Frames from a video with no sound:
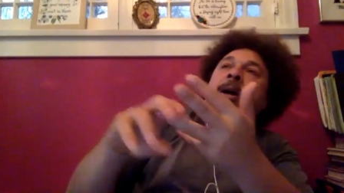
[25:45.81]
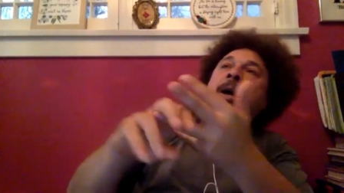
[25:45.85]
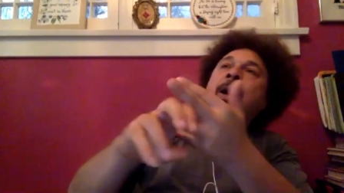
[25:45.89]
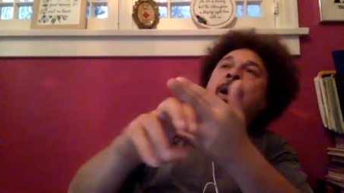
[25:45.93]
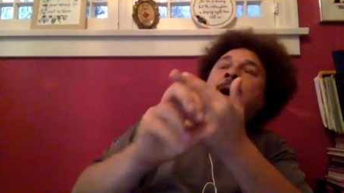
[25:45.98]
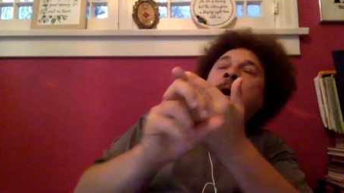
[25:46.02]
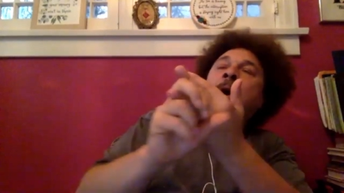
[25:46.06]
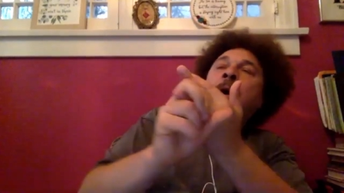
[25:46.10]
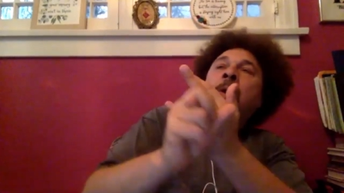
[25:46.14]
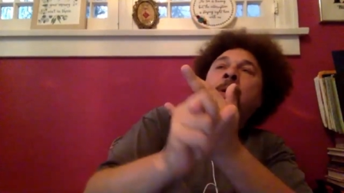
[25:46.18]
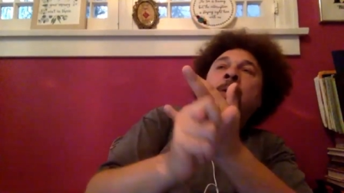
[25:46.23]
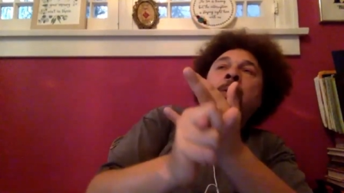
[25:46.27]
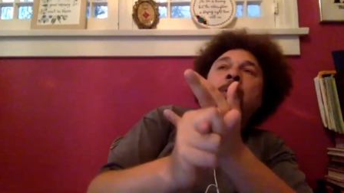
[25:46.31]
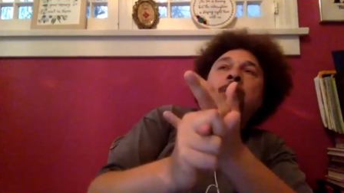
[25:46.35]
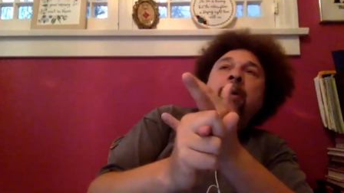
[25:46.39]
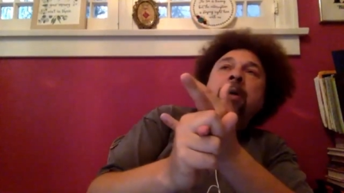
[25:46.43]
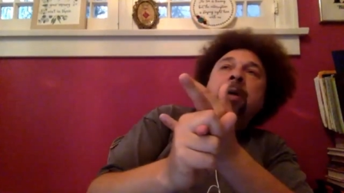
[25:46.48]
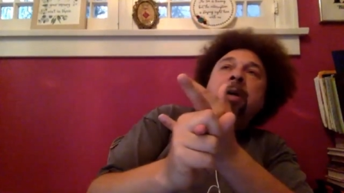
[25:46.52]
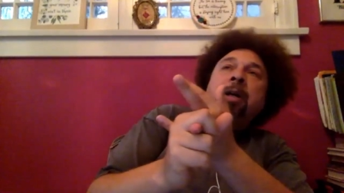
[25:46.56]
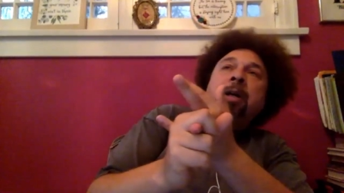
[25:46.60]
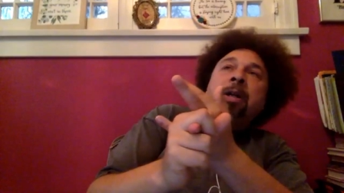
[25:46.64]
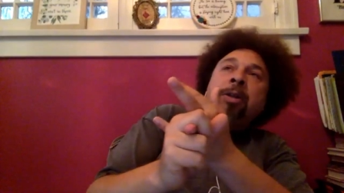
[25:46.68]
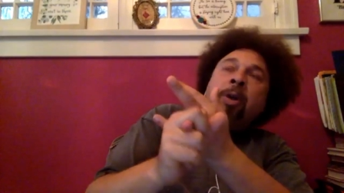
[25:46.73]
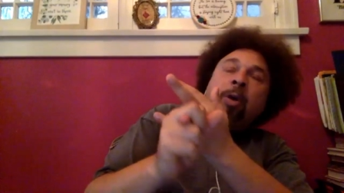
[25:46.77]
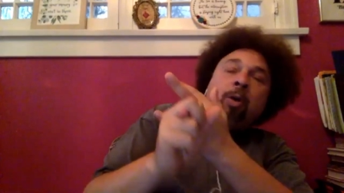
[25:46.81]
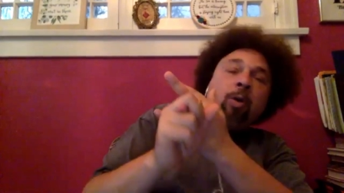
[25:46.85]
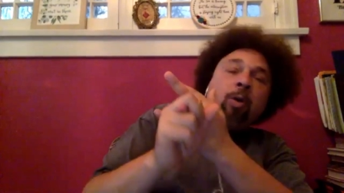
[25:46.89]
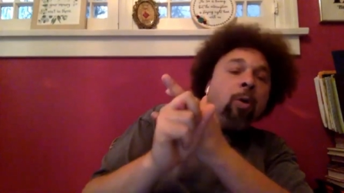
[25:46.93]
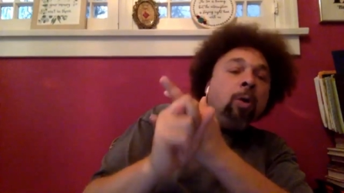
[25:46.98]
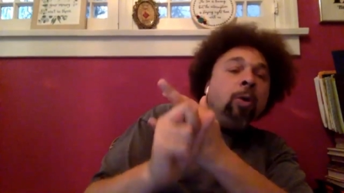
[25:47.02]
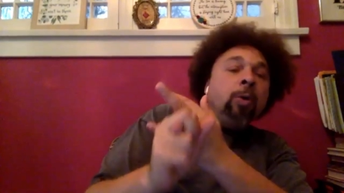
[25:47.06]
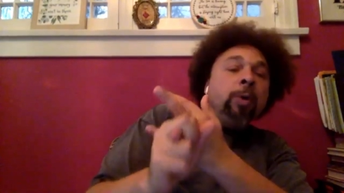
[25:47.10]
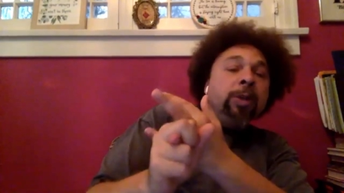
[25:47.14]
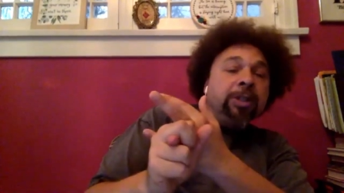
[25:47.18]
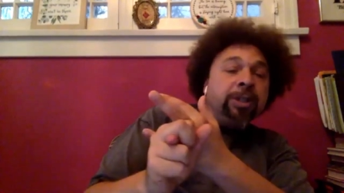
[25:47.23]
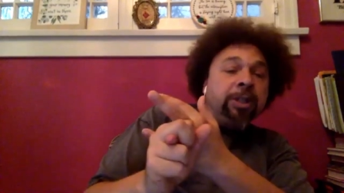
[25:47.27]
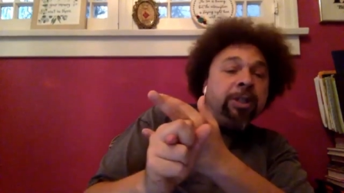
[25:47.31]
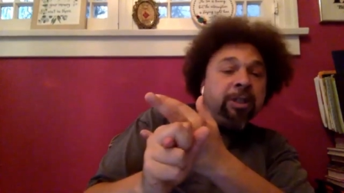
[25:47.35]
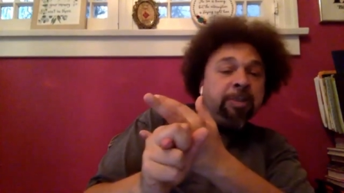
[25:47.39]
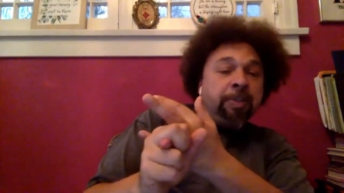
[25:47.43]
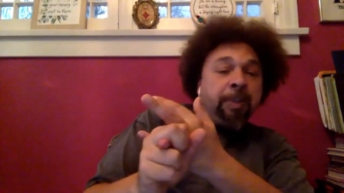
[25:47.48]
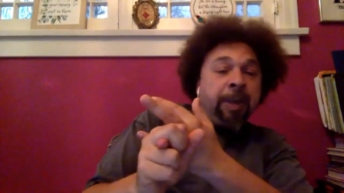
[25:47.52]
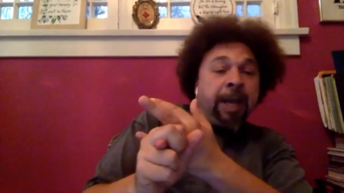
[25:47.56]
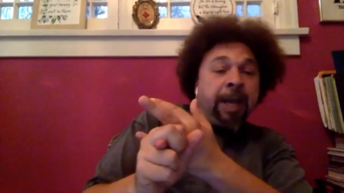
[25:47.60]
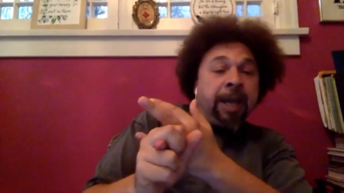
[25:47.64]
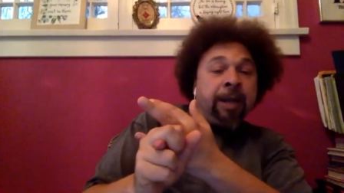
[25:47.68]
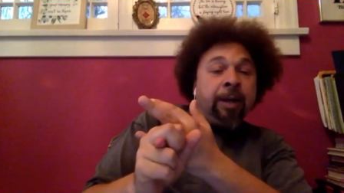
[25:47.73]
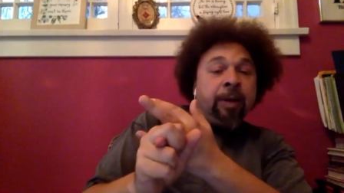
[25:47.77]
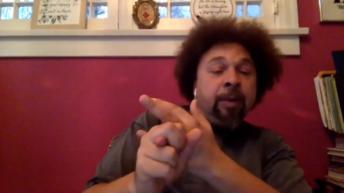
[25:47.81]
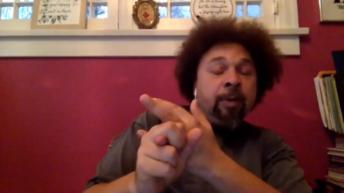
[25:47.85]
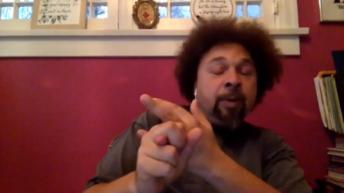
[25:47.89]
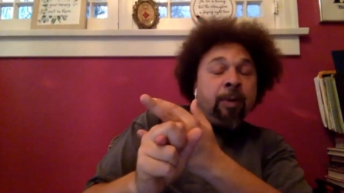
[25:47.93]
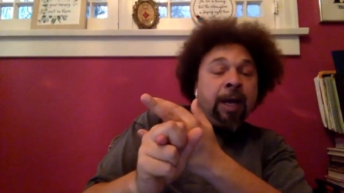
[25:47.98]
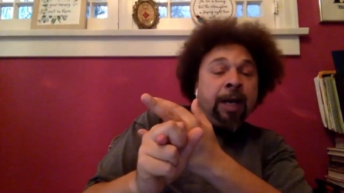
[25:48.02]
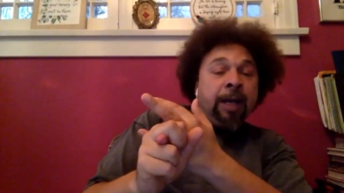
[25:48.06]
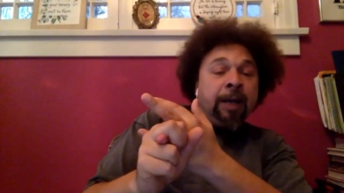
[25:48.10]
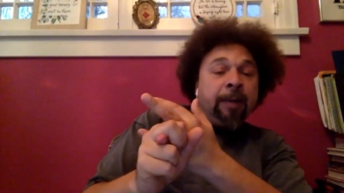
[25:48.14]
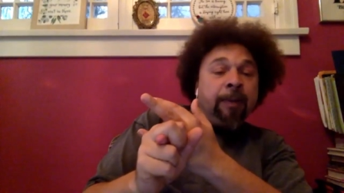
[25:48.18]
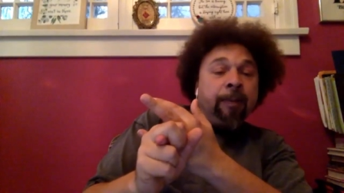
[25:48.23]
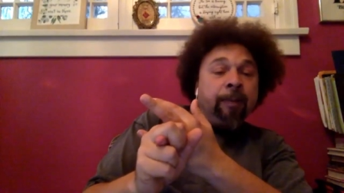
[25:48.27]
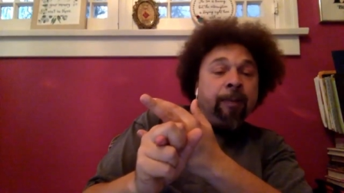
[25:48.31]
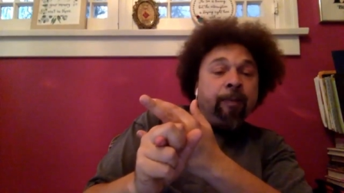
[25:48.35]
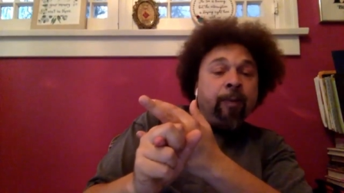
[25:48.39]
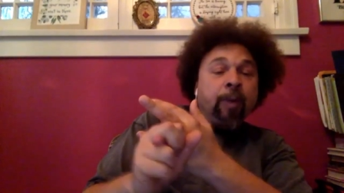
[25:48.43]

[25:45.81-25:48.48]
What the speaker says: Oh, the crew is disbanded, right?